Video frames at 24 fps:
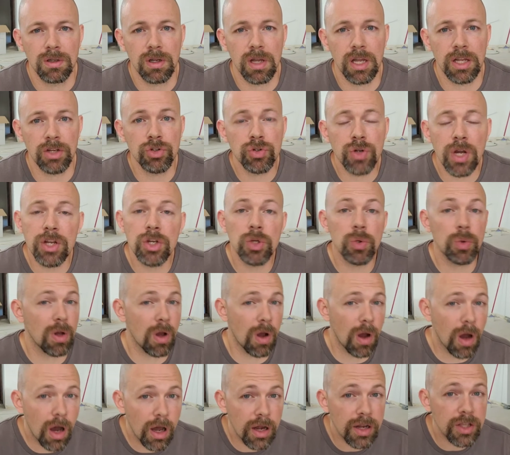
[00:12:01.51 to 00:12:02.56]
and try and do an
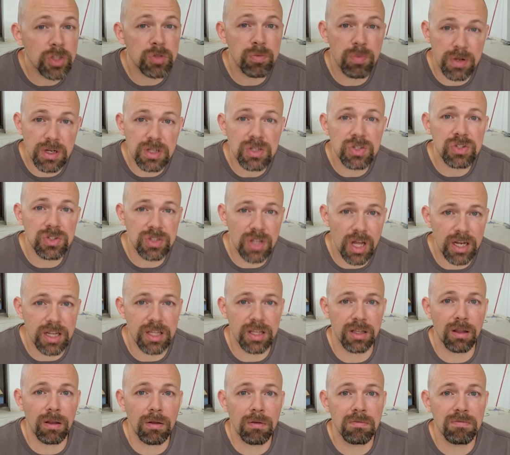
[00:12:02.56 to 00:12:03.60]
honest bit of
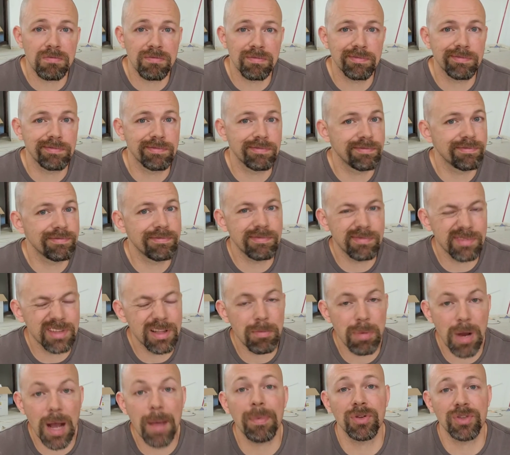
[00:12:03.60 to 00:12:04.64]
studying, the
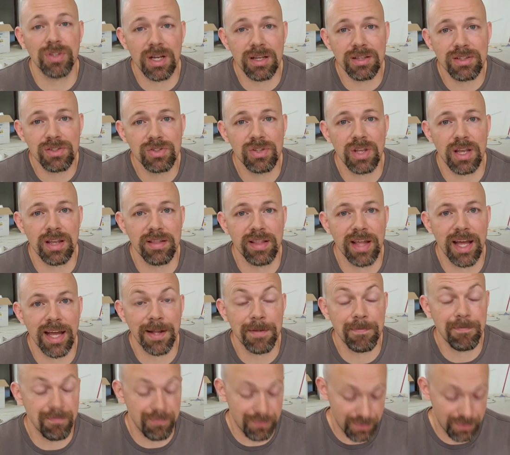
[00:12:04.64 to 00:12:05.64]
Bible does say that.